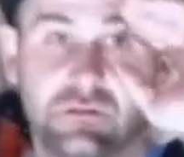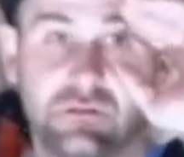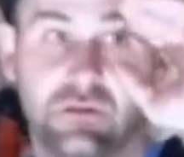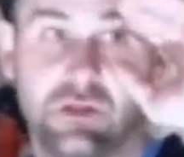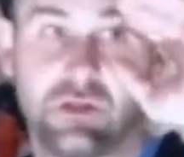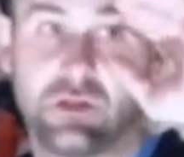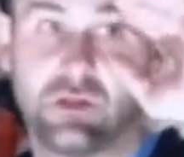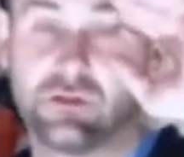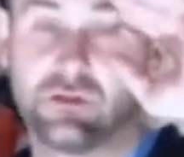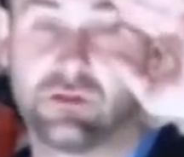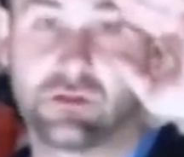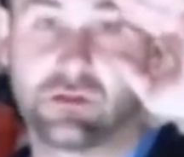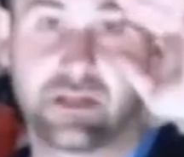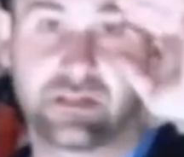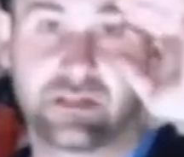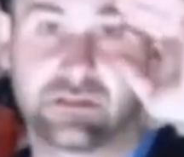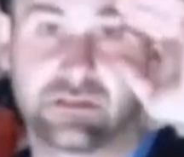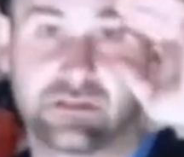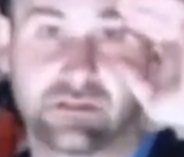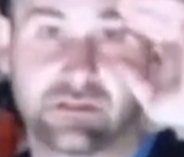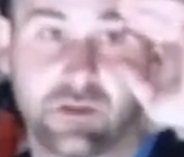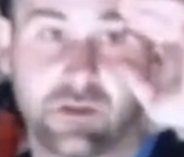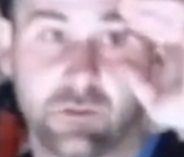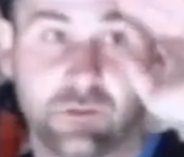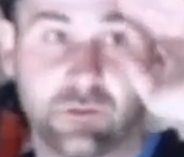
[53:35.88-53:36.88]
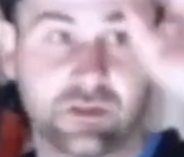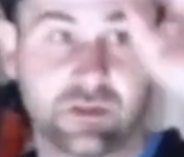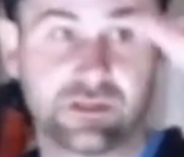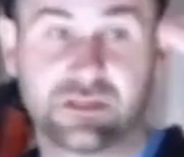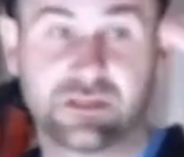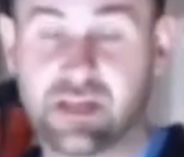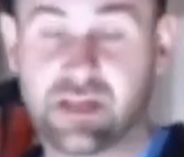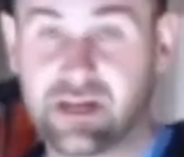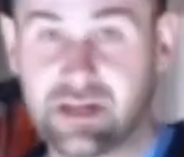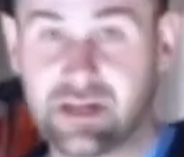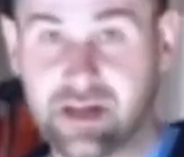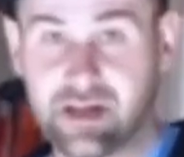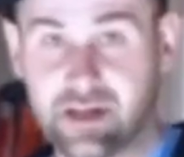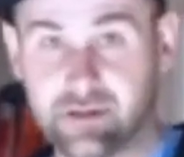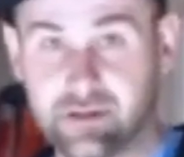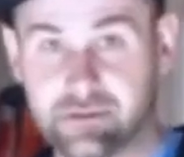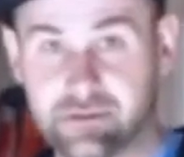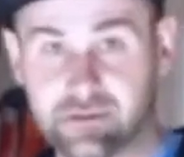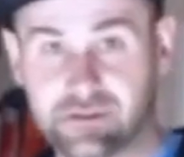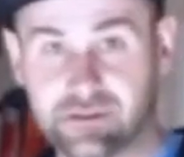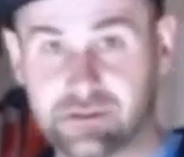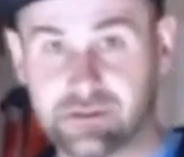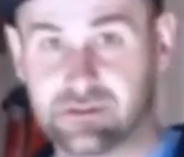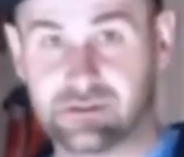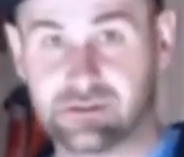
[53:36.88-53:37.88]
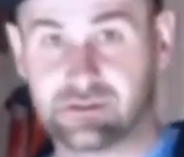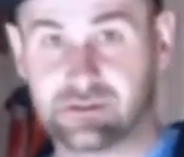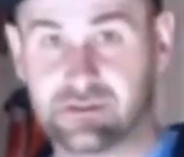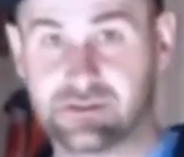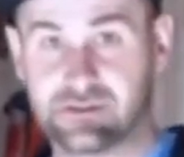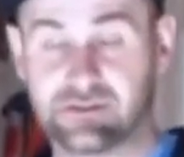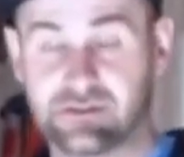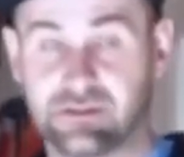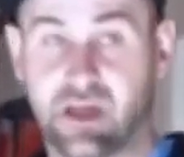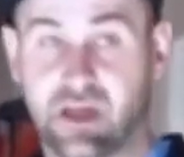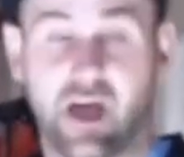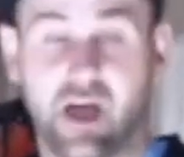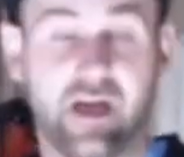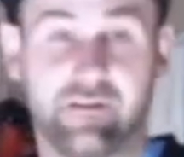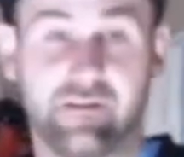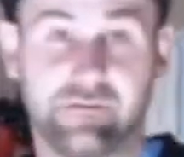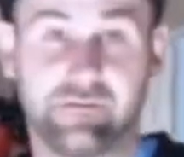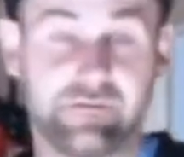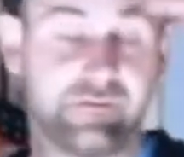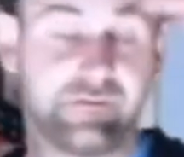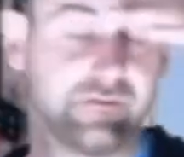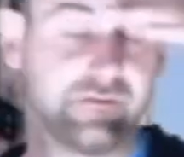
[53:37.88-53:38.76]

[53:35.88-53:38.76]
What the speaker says: could look at so much tiny house stuff